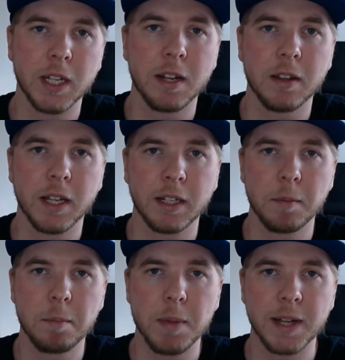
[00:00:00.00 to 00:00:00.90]
get like
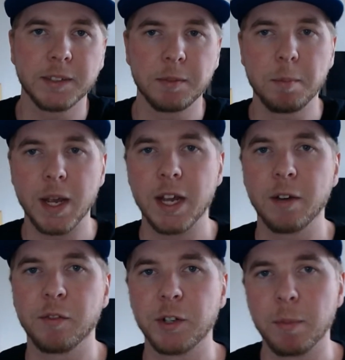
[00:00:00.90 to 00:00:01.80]
the best
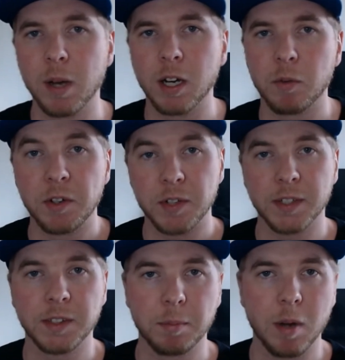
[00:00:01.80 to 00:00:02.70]
bang for your buck when you're
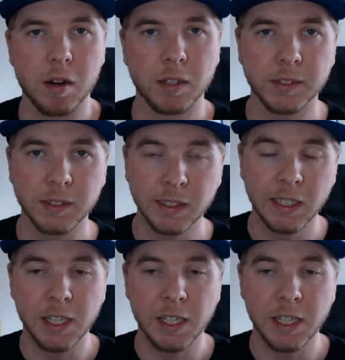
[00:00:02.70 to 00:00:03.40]
testing products.